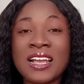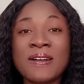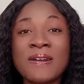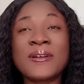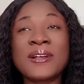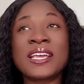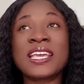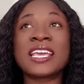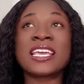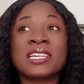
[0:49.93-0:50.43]

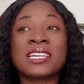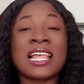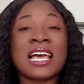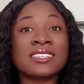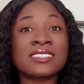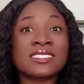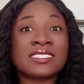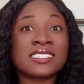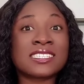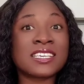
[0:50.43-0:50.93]
Okay,
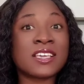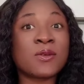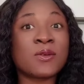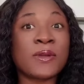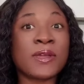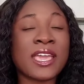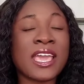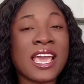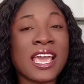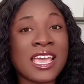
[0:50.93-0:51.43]
last year
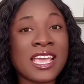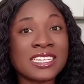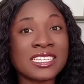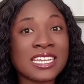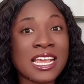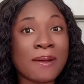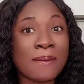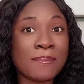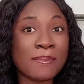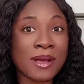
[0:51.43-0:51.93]
we heard
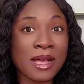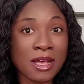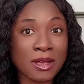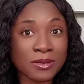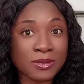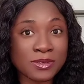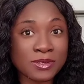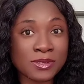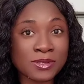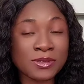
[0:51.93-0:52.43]

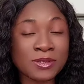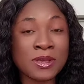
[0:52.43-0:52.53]
about